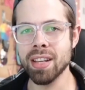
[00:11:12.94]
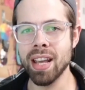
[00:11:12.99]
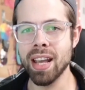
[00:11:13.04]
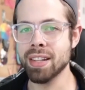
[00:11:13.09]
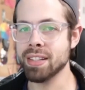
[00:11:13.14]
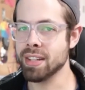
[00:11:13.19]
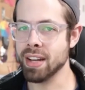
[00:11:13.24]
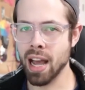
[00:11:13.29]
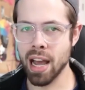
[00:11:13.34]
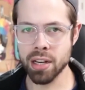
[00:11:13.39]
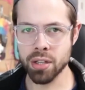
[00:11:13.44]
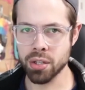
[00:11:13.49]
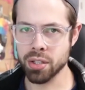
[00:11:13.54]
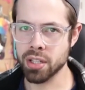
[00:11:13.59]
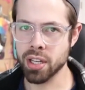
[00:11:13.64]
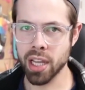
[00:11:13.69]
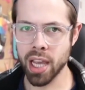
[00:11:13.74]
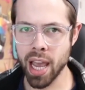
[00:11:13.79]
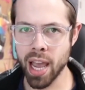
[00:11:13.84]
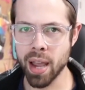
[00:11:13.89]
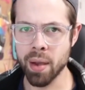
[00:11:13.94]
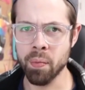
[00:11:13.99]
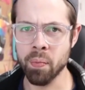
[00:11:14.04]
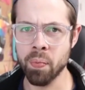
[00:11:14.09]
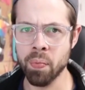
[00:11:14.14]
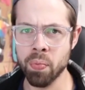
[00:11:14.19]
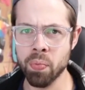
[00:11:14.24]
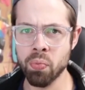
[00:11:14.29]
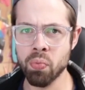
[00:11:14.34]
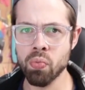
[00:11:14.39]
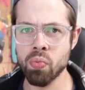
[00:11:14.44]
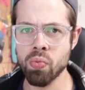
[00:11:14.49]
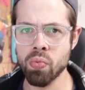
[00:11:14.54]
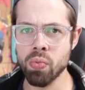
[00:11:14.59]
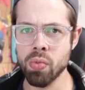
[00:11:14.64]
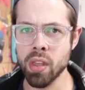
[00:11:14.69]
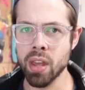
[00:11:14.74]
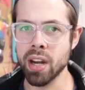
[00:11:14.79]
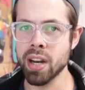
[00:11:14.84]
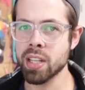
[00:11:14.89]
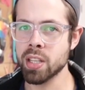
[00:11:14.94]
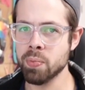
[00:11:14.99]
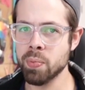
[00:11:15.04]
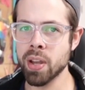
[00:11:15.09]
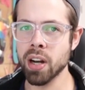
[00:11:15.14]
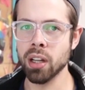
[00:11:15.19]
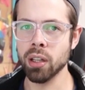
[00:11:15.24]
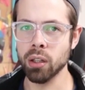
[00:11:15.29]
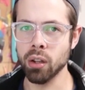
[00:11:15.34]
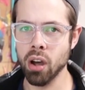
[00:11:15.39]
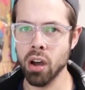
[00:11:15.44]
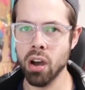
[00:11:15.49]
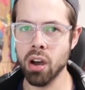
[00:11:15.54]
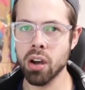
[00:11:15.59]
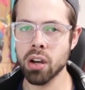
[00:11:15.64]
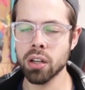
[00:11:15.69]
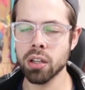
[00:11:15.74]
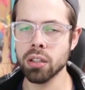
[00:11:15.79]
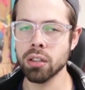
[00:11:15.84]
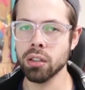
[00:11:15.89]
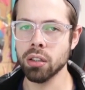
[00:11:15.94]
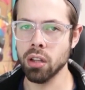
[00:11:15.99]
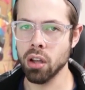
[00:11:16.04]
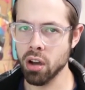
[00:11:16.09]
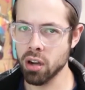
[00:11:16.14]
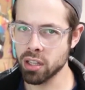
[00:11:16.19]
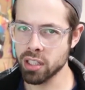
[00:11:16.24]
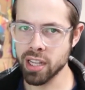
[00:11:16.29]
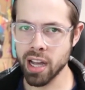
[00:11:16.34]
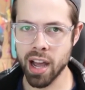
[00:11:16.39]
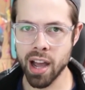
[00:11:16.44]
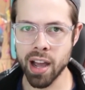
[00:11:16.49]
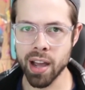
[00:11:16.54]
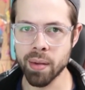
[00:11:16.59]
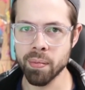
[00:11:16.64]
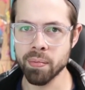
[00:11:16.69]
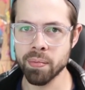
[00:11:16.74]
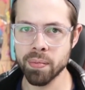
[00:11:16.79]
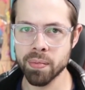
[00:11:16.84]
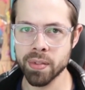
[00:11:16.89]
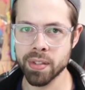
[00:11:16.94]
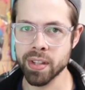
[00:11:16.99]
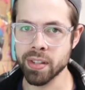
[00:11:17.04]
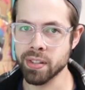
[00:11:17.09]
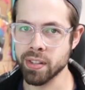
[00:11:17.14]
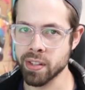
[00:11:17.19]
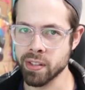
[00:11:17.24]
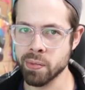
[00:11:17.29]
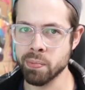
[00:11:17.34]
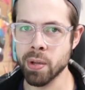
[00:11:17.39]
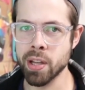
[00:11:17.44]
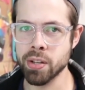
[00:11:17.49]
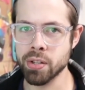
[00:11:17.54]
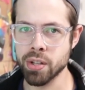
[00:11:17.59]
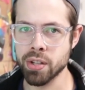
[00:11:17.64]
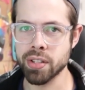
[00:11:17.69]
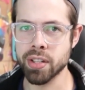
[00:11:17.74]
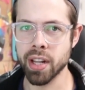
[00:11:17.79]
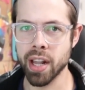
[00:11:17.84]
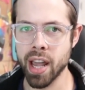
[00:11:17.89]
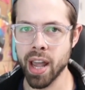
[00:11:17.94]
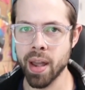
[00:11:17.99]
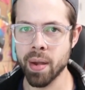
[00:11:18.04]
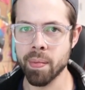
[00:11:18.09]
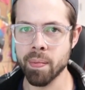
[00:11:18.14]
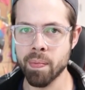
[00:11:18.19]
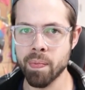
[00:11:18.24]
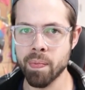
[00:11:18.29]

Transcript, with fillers: it's not just a game. And it's been a long, long time since it's been just a game.